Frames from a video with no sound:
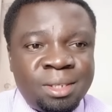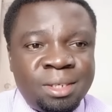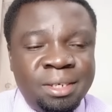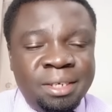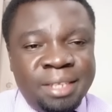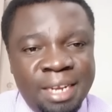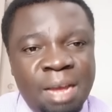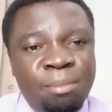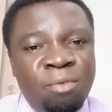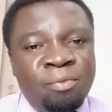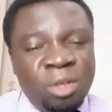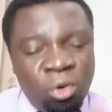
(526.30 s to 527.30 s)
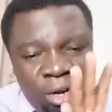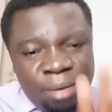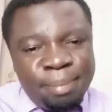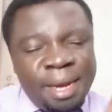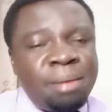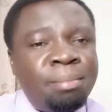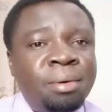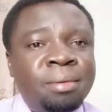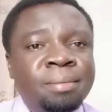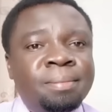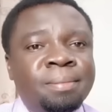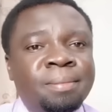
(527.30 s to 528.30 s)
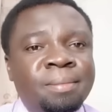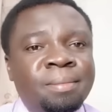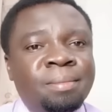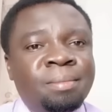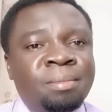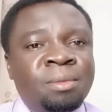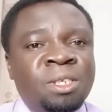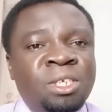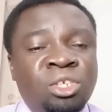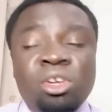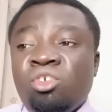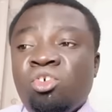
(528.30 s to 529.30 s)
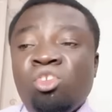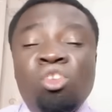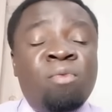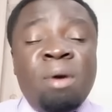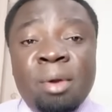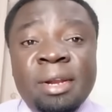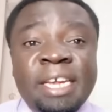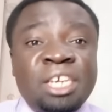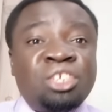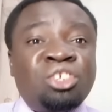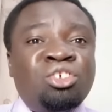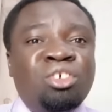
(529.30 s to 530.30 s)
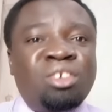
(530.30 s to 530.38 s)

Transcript: in the name of the Holy Bible, so you look for protection,